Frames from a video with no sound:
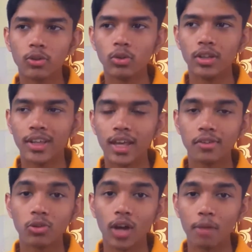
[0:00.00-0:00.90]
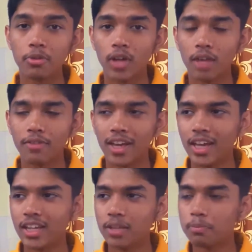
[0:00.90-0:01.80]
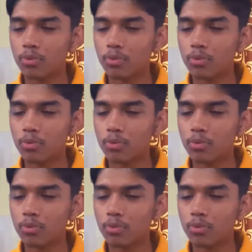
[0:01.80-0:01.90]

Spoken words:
So in case you happen to have any